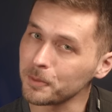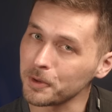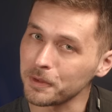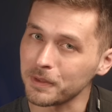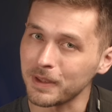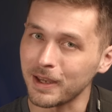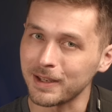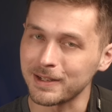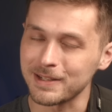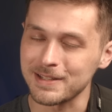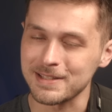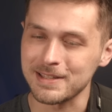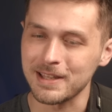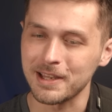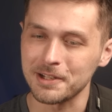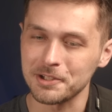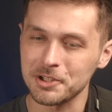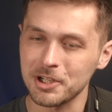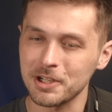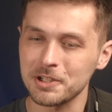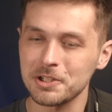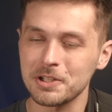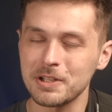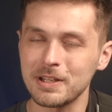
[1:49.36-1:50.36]
with that is that
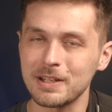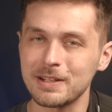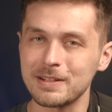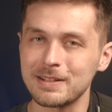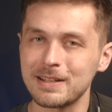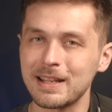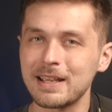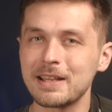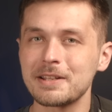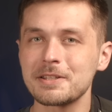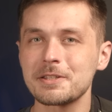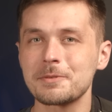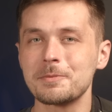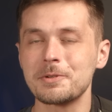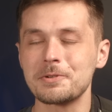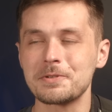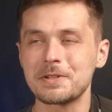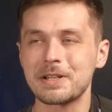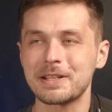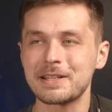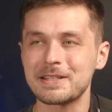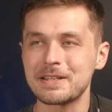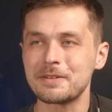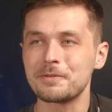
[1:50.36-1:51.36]
Chechnyan dance
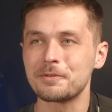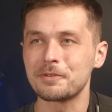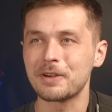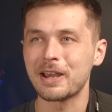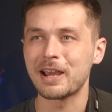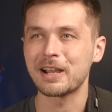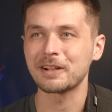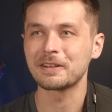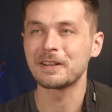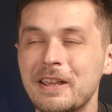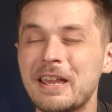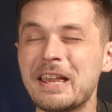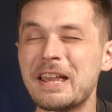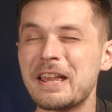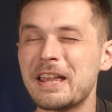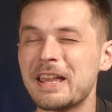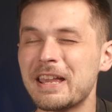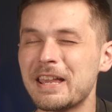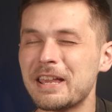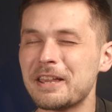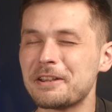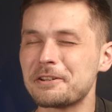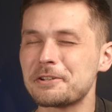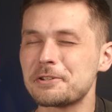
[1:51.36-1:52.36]
music is in fact
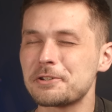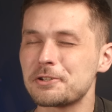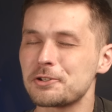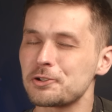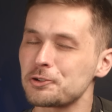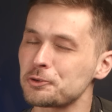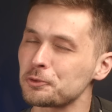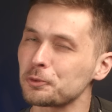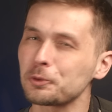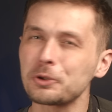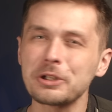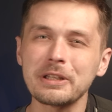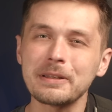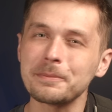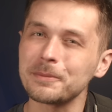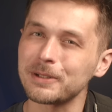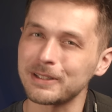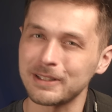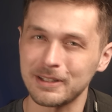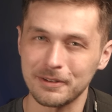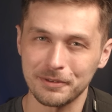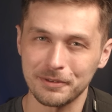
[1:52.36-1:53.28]
extremely